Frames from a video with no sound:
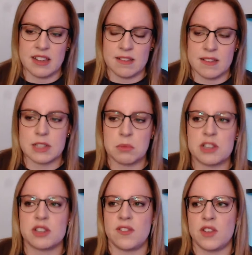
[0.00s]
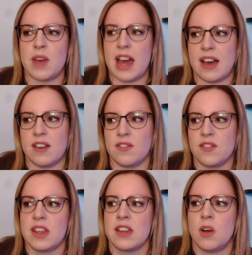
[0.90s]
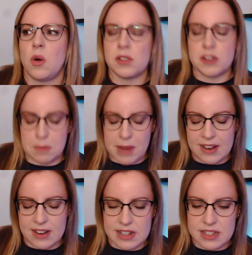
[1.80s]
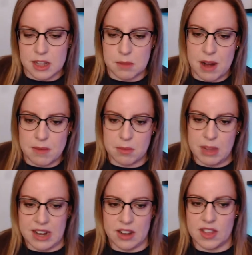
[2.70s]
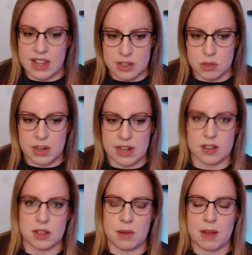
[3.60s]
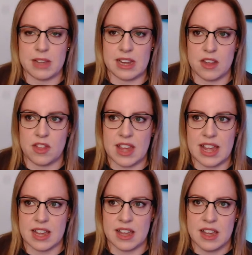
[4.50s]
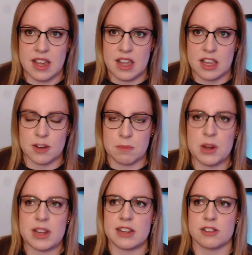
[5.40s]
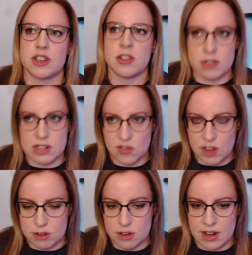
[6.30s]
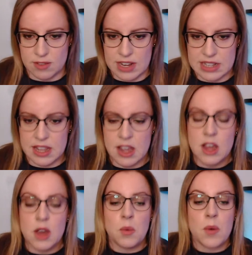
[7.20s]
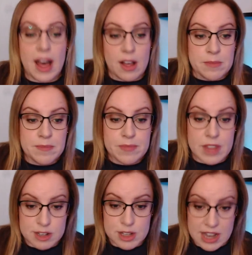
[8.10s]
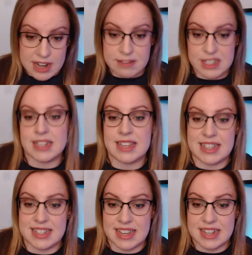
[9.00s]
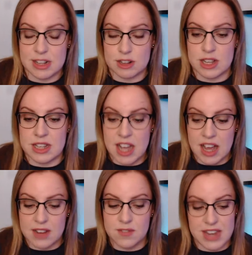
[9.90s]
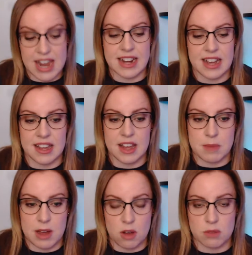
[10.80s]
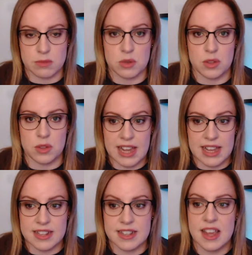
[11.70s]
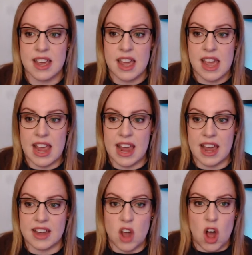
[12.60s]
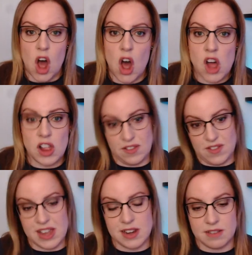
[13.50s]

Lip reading: especially if you have older parents, they're probably going to think it's weird. They're probably going to think you're putting your children's future at risk. Well, there's a ton of statistics. There's a ton of data about homeschool kids, and all of it,